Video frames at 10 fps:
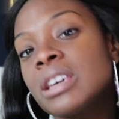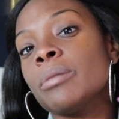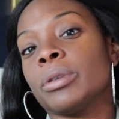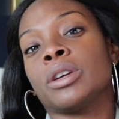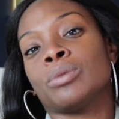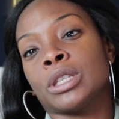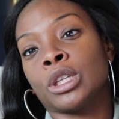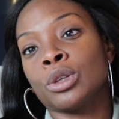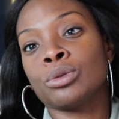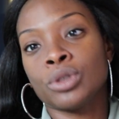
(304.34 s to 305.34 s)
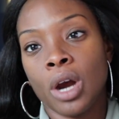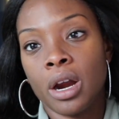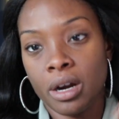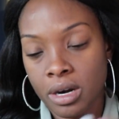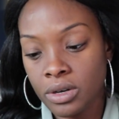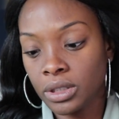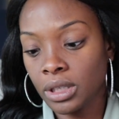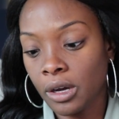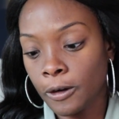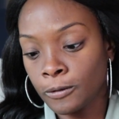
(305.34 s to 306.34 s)
it, but it was a little darker,
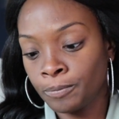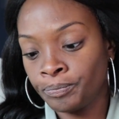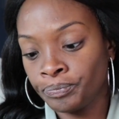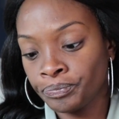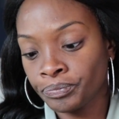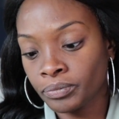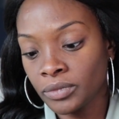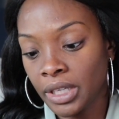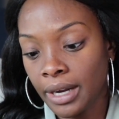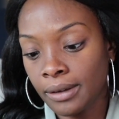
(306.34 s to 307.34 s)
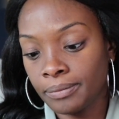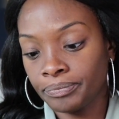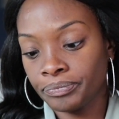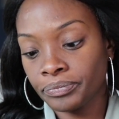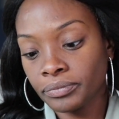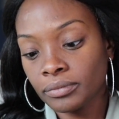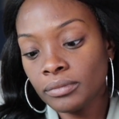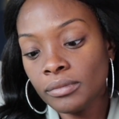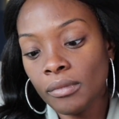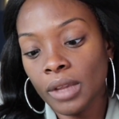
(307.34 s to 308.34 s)
so yeah
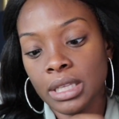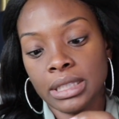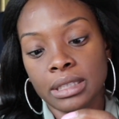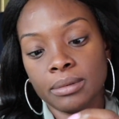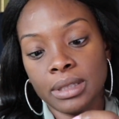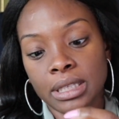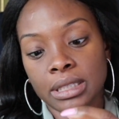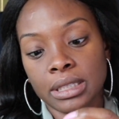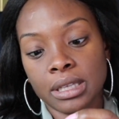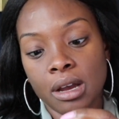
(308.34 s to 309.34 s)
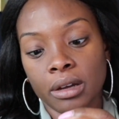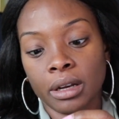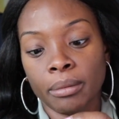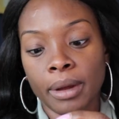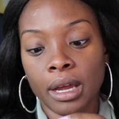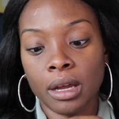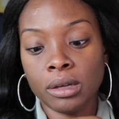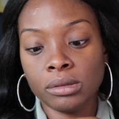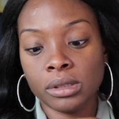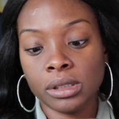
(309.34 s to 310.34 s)
see what this is talking
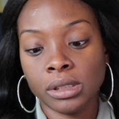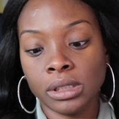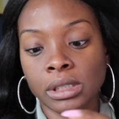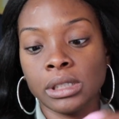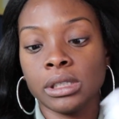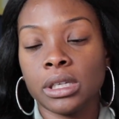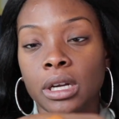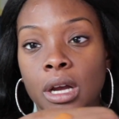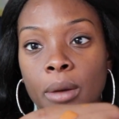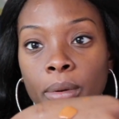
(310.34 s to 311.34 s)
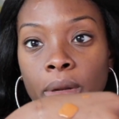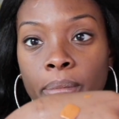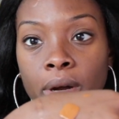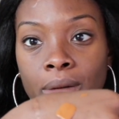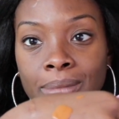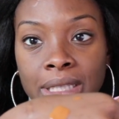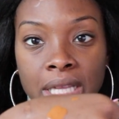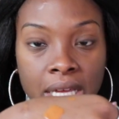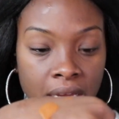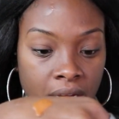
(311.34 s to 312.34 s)
about. a couple of pumps
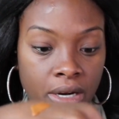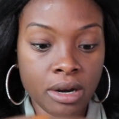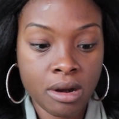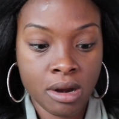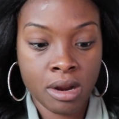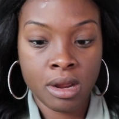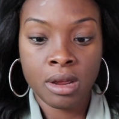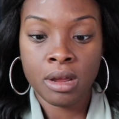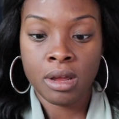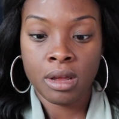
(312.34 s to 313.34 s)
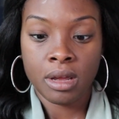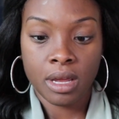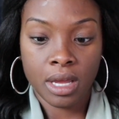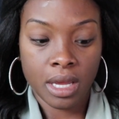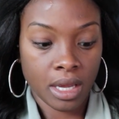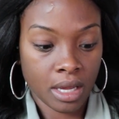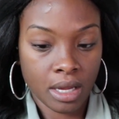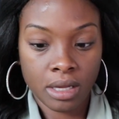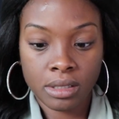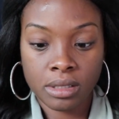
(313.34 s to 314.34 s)
there.
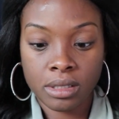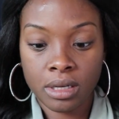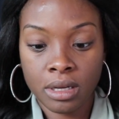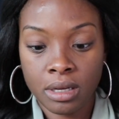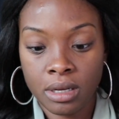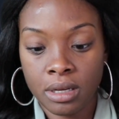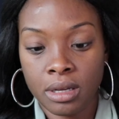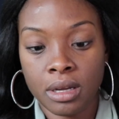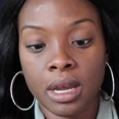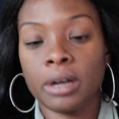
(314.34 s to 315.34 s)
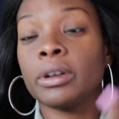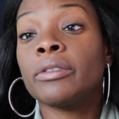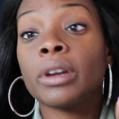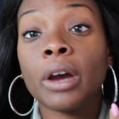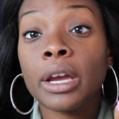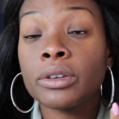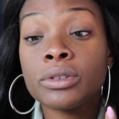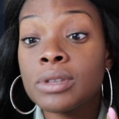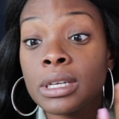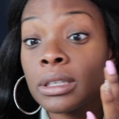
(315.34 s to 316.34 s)
And I don't even know how you
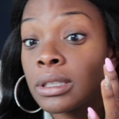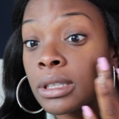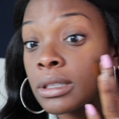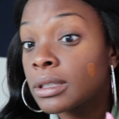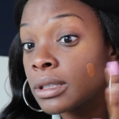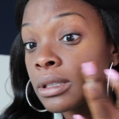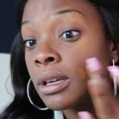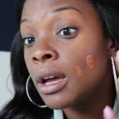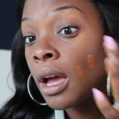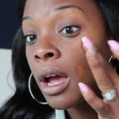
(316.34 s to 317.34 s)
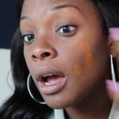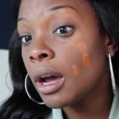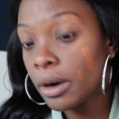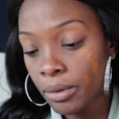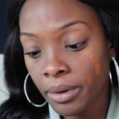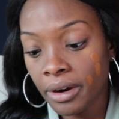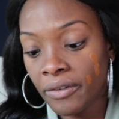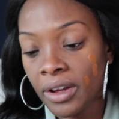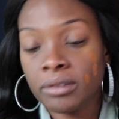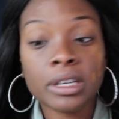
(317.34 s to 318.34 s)
do this because I don't wear
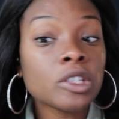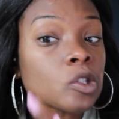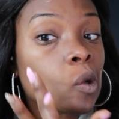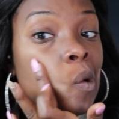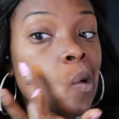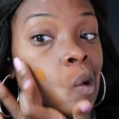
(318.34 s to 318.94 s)
foundation.